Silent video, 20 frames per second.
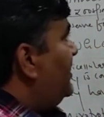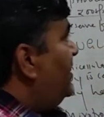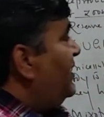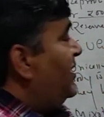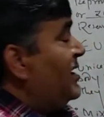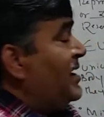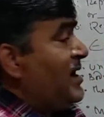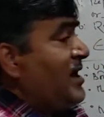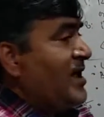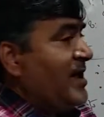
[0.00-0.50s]

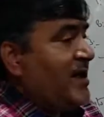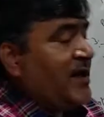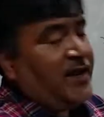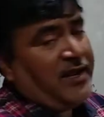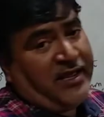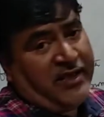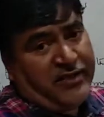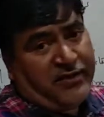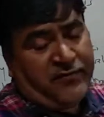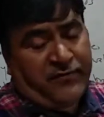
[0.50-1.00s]

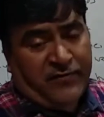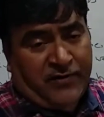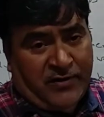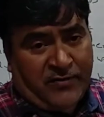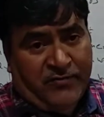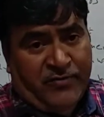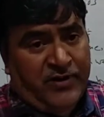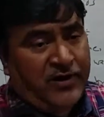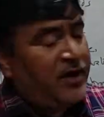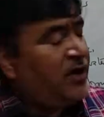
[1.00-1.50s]
layer is
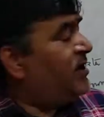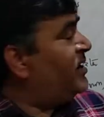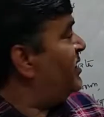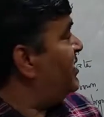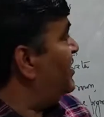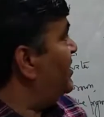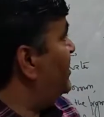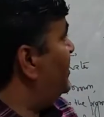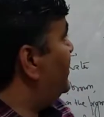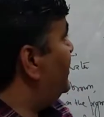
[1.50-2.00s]
found
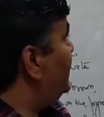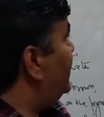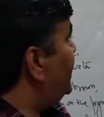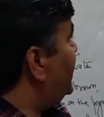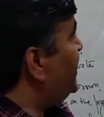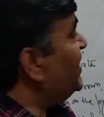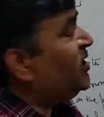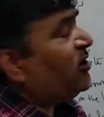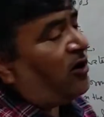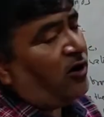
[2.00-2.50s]

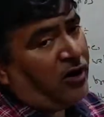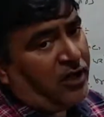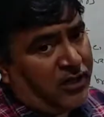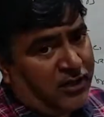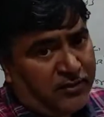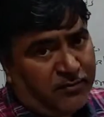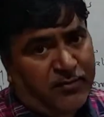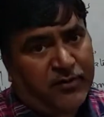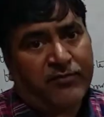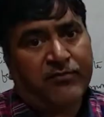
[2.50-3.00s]
in all
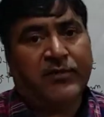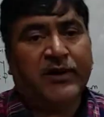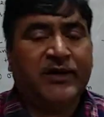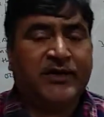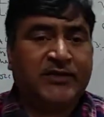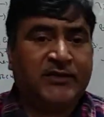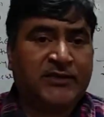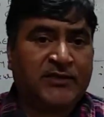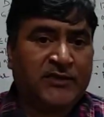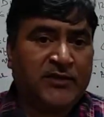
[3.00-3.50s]
the
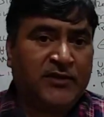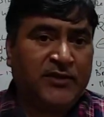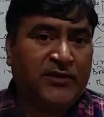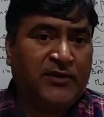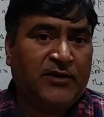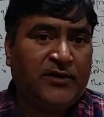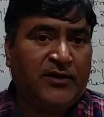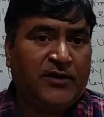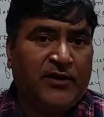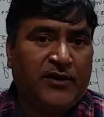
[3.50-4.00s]
members
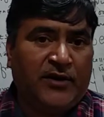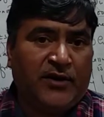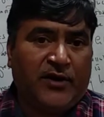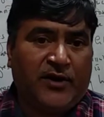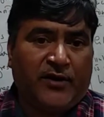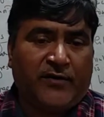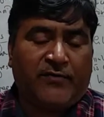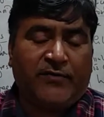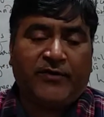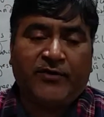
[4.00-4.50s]

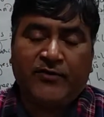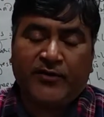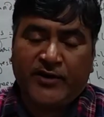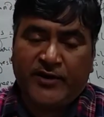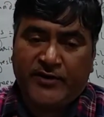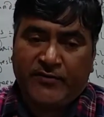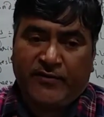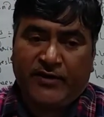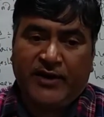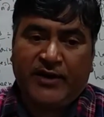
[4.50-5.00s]
of
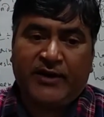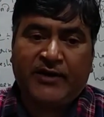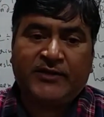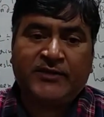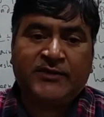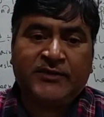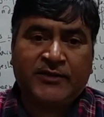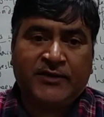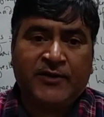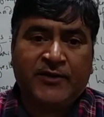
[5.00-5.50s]
euglenoids.